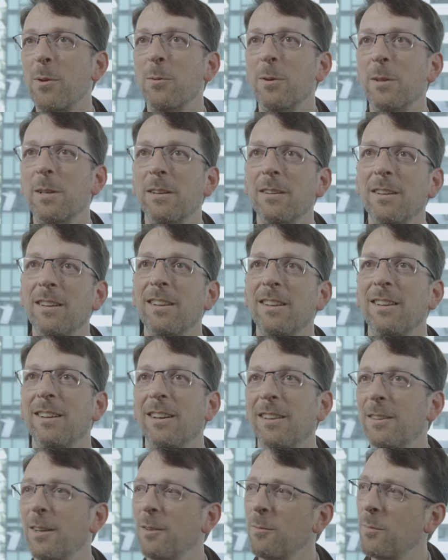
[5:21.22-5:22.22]
work
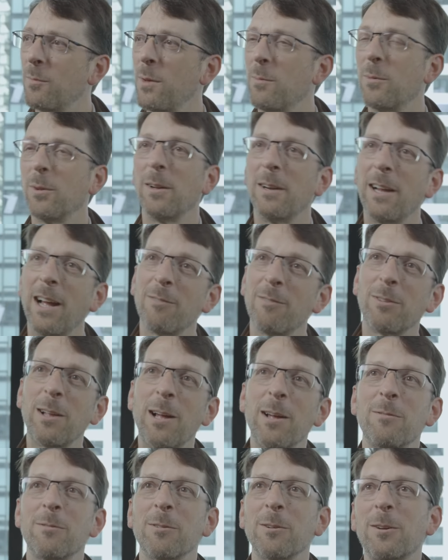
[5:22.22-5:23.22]
or the lack
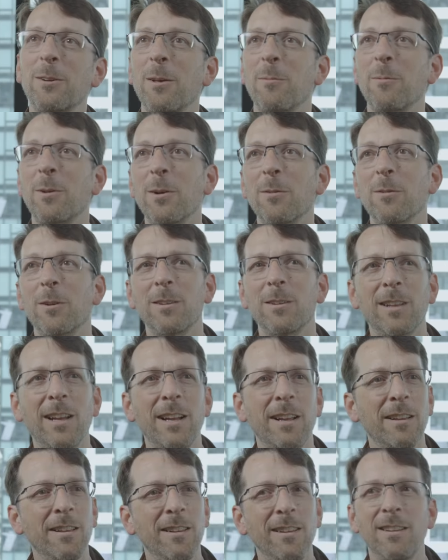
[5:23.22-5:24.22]
thereof of
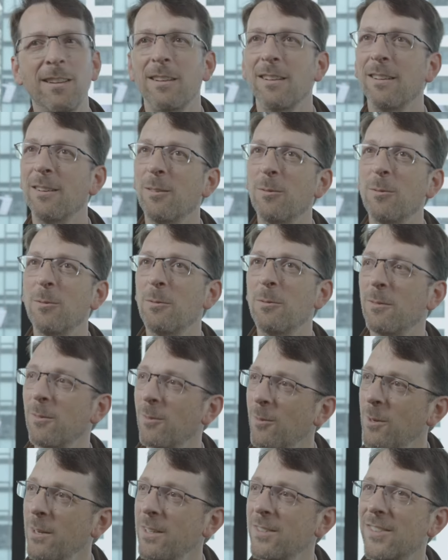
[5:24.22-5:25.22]
direction, and how
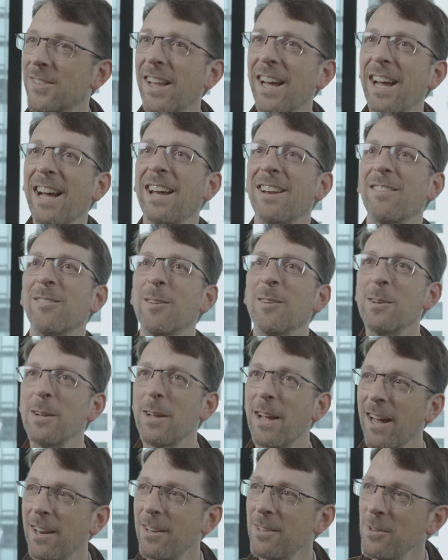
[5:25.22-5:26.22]
sometimes
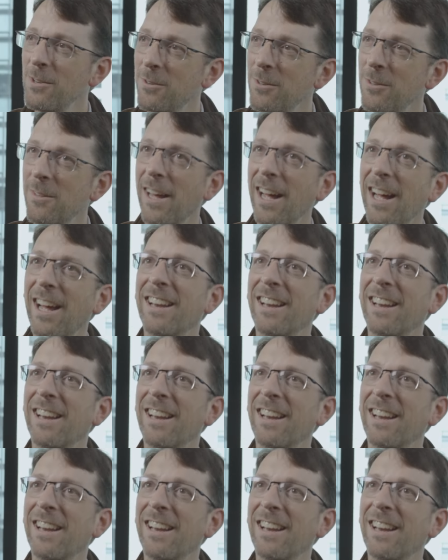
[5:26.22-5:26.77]
one could assume